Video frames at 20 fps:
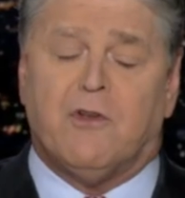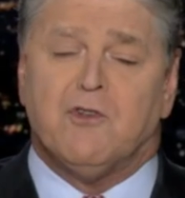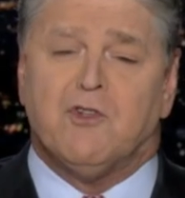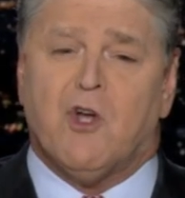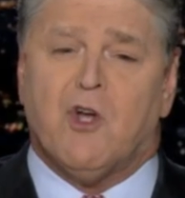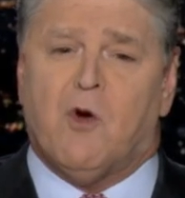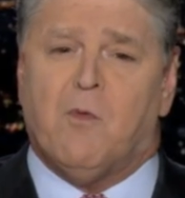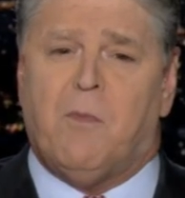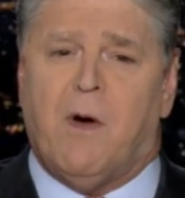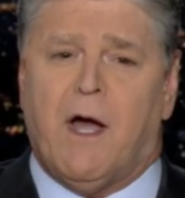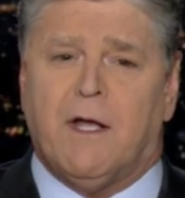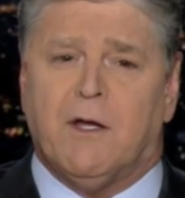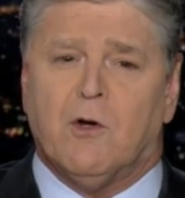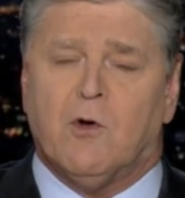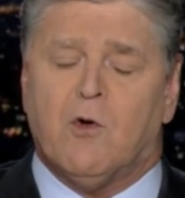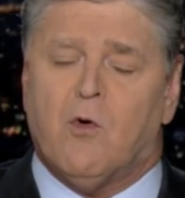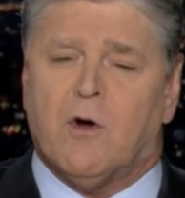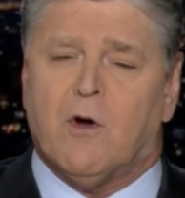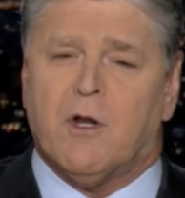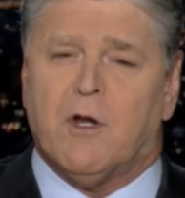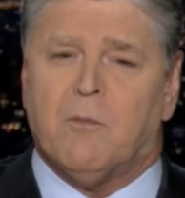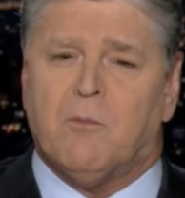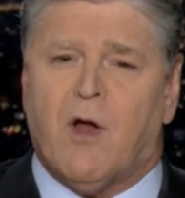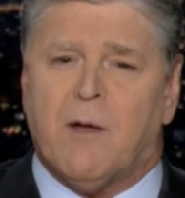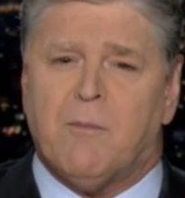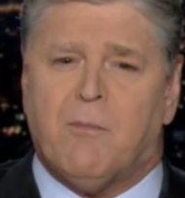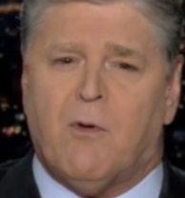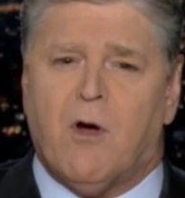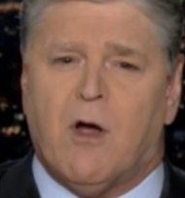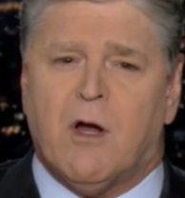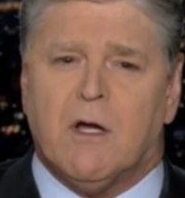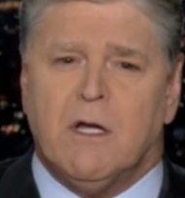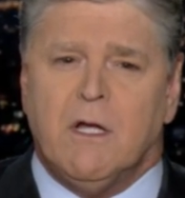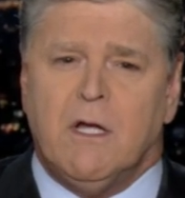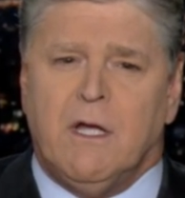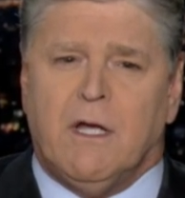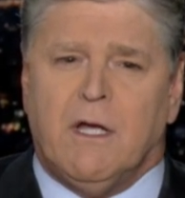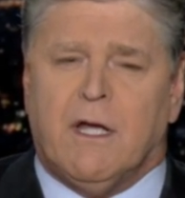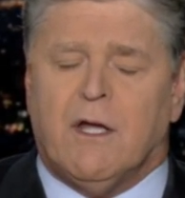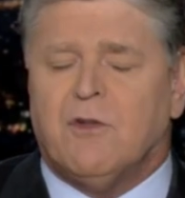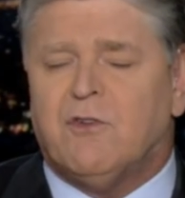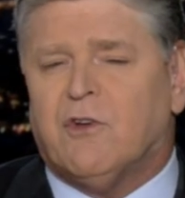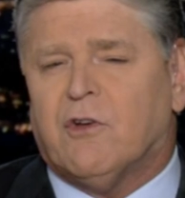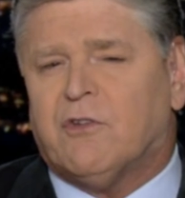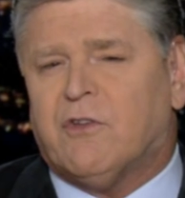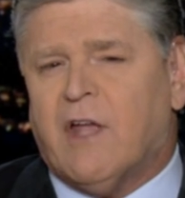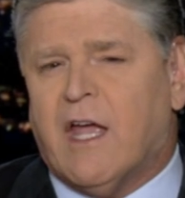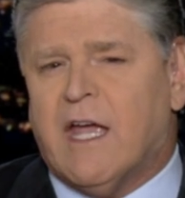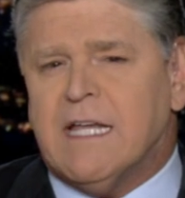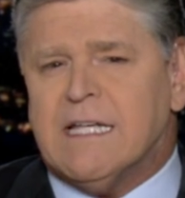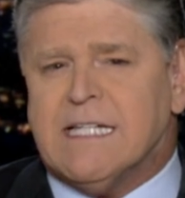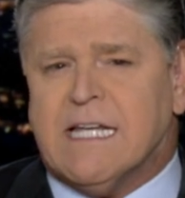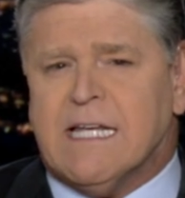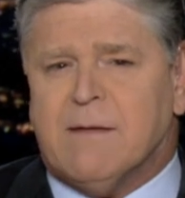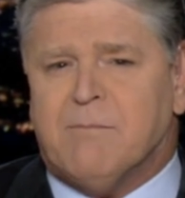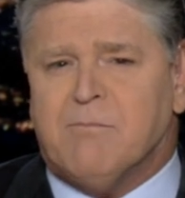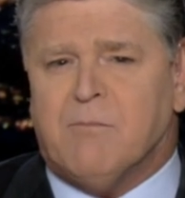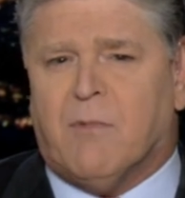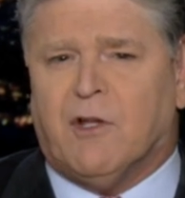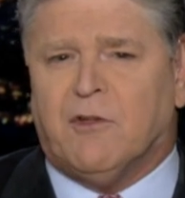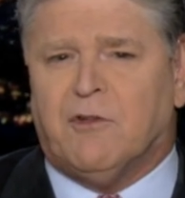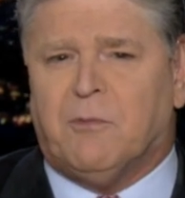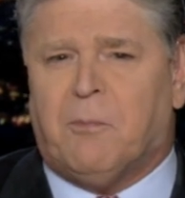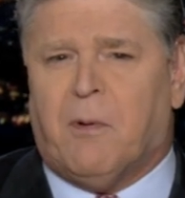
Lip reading: Joe Biden. According to Breitbart, in just 18 months,